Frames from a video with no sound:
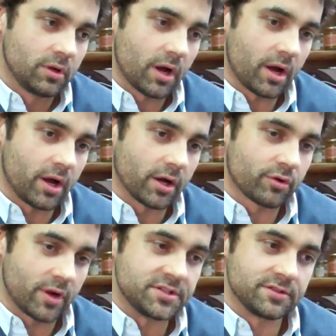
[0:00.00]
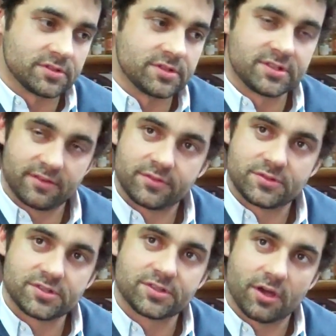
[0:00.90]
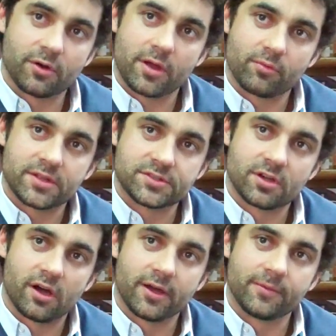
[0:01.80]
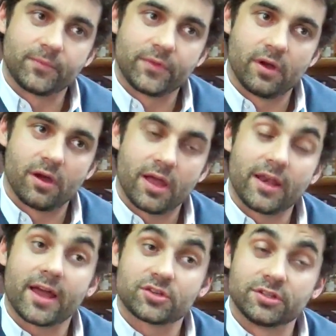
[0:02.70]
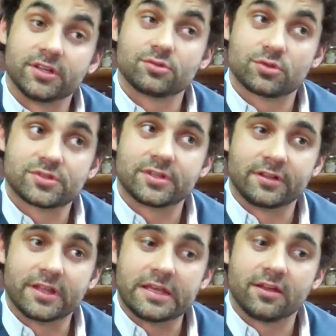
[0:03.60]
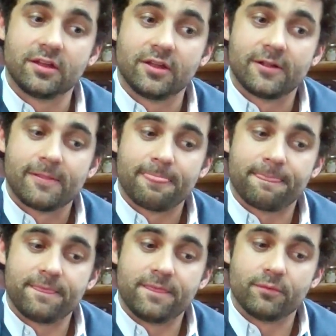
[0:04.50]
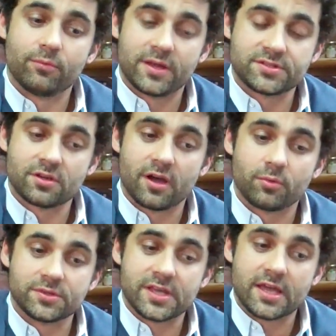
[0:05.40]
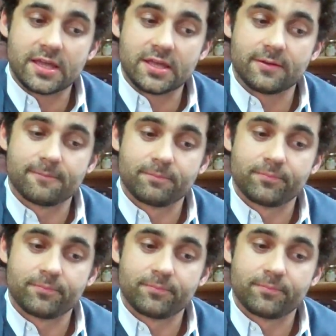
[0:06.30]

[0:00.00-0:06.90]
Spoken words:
creatives in San Francisco at Red Sky, and actually, interestingly, Red Sky was a